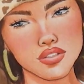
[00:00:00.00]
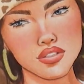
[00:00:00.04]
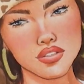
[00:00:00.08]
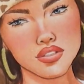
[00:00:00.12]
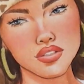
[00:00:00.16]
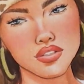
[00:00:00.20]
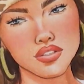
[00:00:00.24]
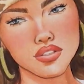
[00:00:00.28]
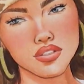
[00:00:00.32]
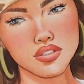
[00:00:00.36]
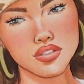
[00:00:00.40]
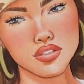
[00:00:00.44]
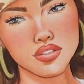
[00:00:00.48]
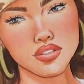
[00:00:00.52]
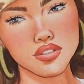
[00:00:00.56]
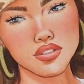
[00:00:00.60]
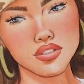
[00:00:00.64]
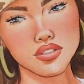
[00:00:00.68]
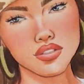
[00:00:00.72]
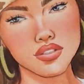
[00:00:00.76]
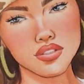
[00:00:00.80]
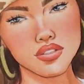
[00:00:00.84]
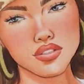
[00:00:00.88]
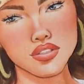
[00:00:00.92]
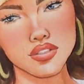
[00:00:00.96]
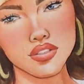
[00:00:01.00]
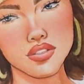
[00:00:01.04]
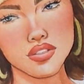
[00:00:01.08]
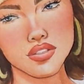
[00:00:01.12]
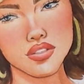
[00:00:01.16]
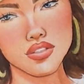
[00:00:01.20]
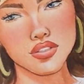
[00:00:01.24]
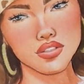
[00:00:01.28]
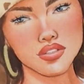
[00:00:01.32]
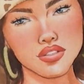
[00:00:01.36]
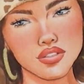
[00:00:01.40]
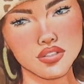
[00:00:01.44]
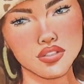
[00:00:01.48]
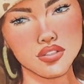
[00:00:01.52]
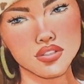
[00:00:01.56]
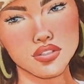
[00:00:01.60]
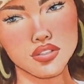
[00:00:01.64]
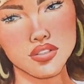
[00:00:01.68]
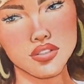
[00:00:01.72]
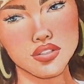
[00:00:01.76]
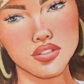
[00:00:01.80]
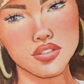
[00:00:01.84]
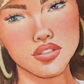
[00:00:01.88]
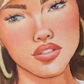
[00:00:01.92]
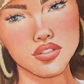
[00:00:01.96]
kind of empty places that you
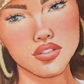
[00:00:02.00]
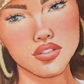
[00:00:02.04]
have.